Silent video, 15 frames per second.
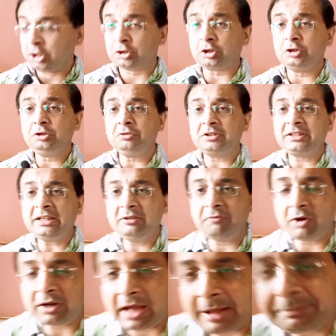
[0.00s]
So you see,
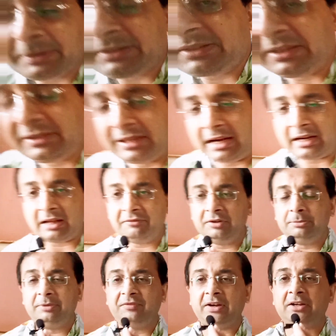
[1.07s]
what happens is that, I
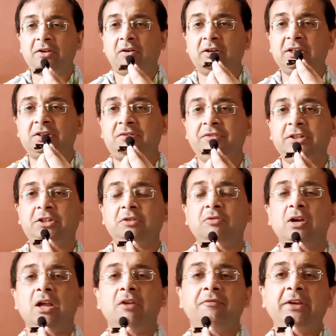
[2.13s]
will be very honest with you,
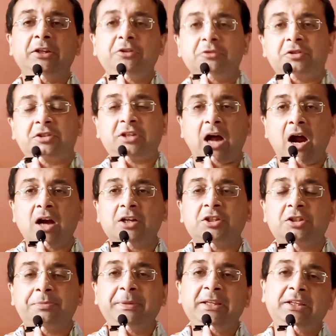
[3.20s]
when you
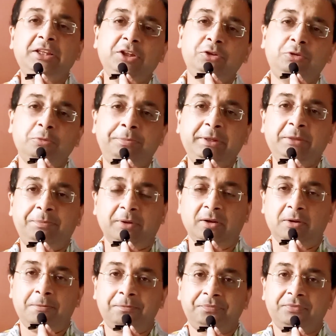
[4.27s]
start speaking to
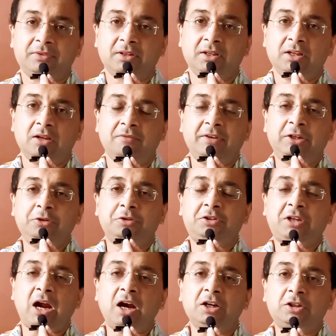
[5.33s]
people, when you
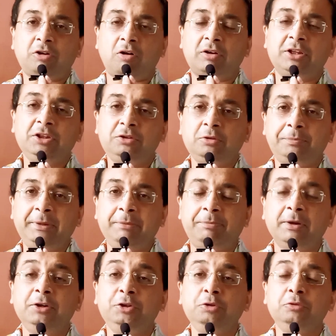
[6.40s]
start talking to
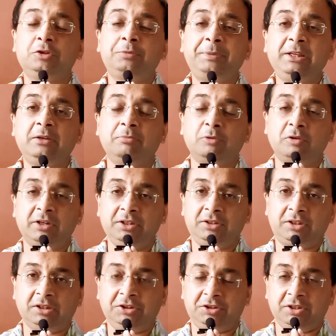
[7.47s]
people, you speak more
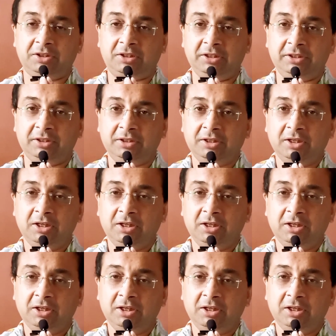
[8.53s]
intelligently.